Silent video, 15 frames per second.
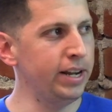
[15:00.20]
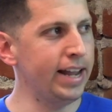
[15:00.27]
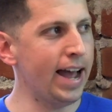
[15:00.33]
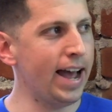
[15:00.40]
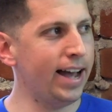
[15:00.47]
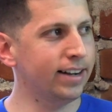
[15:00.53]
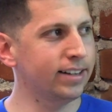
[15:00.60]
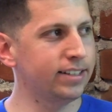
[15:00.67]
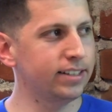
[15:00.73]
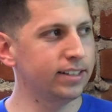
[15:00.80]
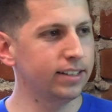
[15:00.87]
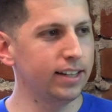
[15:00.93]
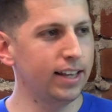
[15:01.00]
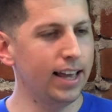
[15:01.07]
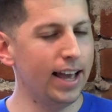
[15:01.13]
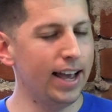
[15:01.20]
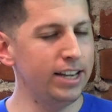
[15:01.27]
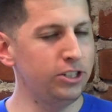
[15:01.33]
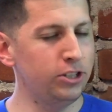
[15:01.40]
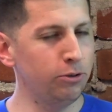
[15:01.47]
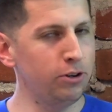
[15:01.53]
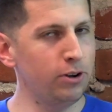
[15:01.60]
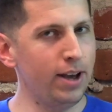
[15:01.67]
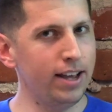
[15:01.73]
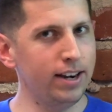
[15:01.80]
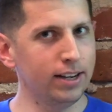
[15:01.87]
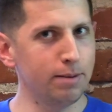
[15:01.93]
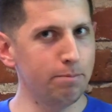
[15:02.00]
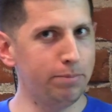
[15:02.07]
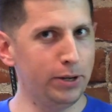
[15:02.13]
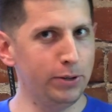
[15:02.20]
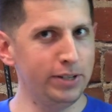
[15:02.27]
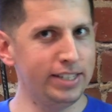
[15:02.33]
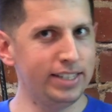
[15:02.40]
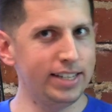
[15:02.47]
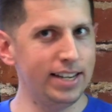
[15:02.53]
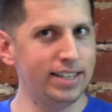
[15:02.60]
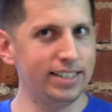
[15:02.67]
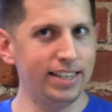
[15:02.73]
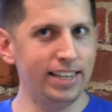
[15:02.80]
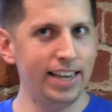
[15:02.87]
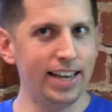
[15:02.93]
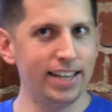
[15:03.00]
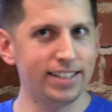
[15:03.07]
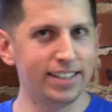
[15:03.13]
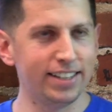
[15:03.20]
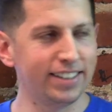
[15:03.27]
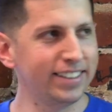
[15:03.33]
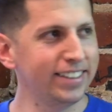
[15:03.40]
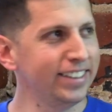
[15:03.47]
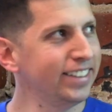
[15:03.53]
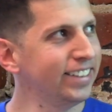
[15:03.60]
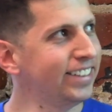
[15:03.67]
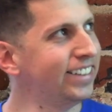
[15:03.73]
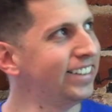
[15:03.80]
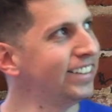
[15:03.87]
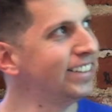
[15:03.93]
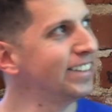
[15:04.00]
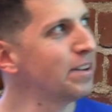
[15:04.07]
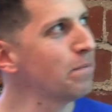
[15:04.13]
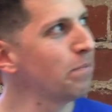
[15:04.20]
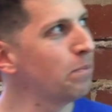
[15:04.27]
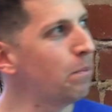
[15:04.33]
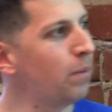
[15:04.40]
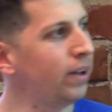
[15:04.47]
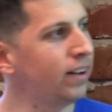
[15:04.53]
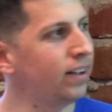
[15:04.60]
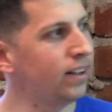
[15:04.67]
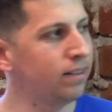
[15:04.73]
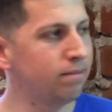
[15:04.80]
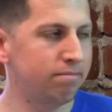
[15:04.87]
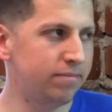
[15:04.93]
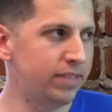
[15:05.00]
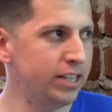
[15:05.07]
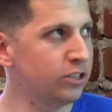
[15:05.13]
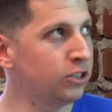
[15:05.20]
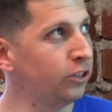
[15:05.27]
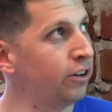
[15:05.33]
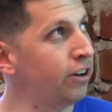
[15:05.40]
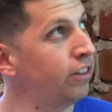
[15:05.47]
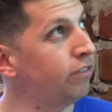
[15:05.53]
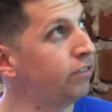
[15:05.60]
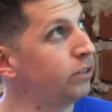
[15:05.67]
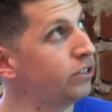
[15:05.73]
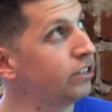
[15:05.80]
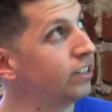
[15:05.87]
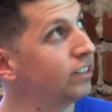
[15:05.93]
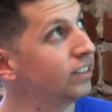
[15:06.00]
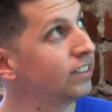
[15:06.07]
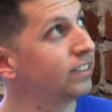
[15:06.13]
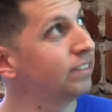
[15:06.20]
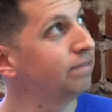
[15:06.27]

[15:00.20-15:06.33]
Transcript: React. I don't know how to componentize it yet, but things to learn in the future.